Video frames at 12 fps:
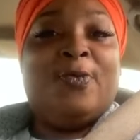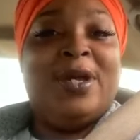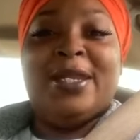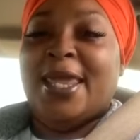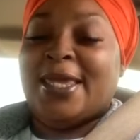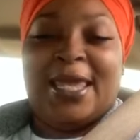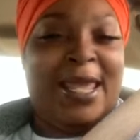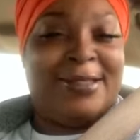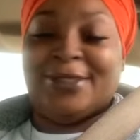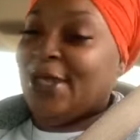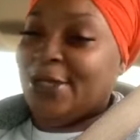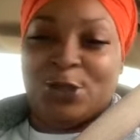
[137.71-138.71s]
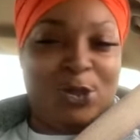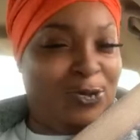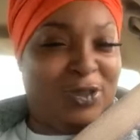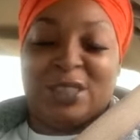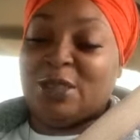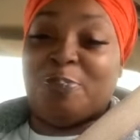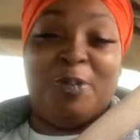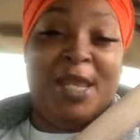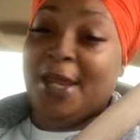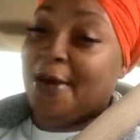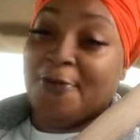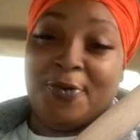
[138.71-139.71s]
when they can't touch your
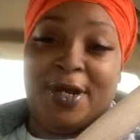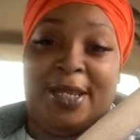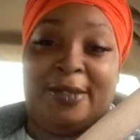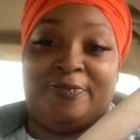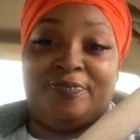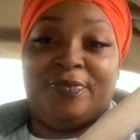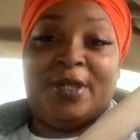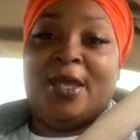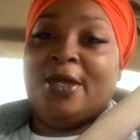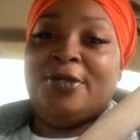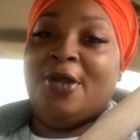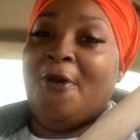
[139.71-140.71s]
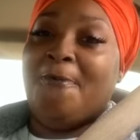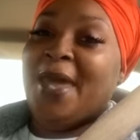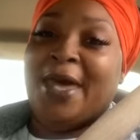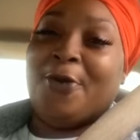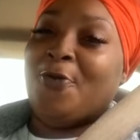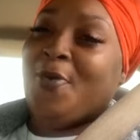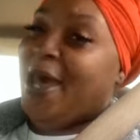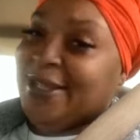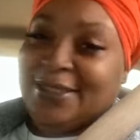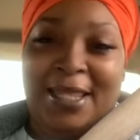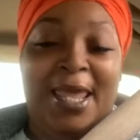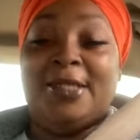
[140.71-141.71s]
spirit, no matter
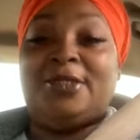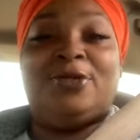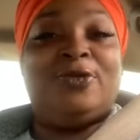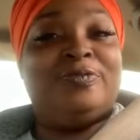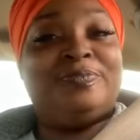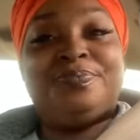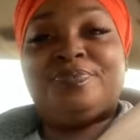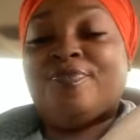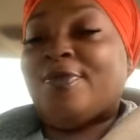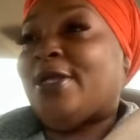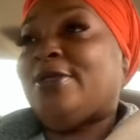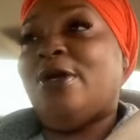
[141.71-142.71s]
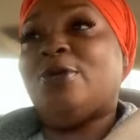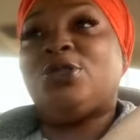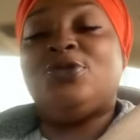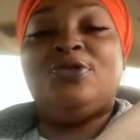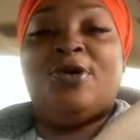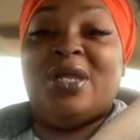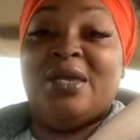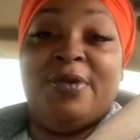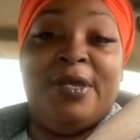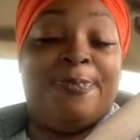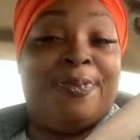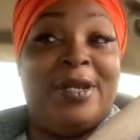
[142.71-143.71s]
what they do, don't you know they
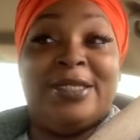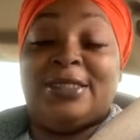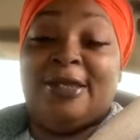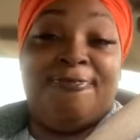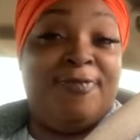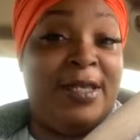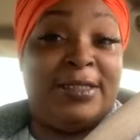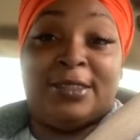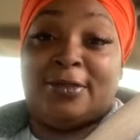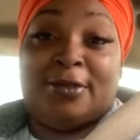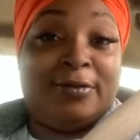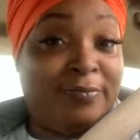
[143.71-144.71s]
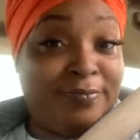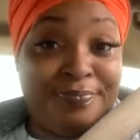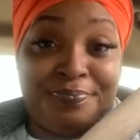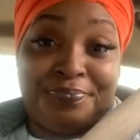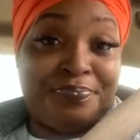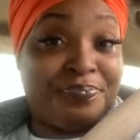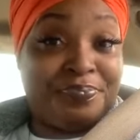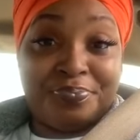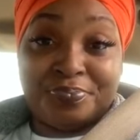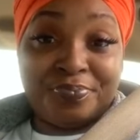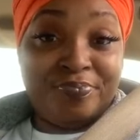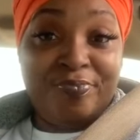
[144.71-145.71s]
be pressed and vexed?
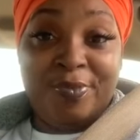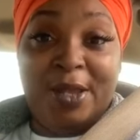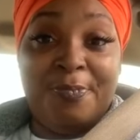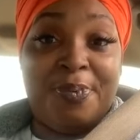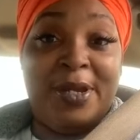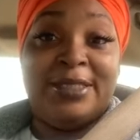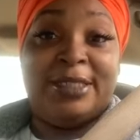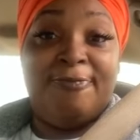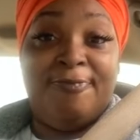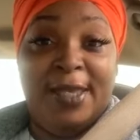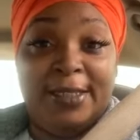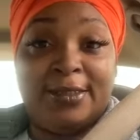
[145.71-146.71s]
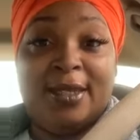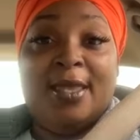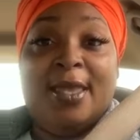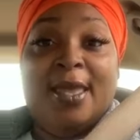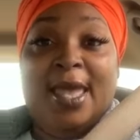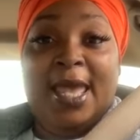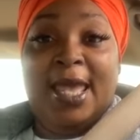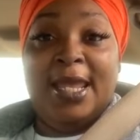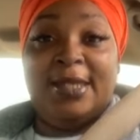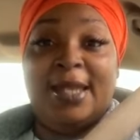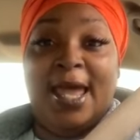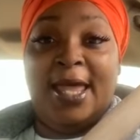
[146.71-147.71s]
Pressed and vexed.
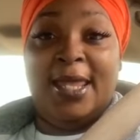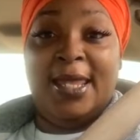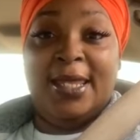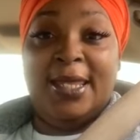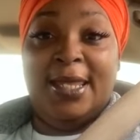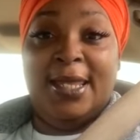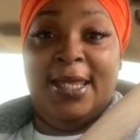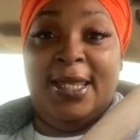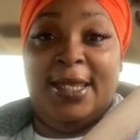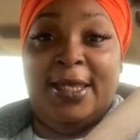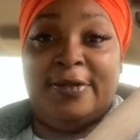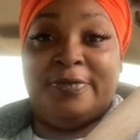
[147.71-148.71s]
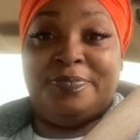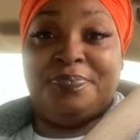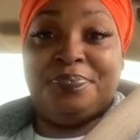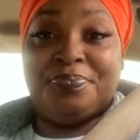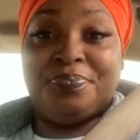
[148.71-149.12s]
Hey, Diane.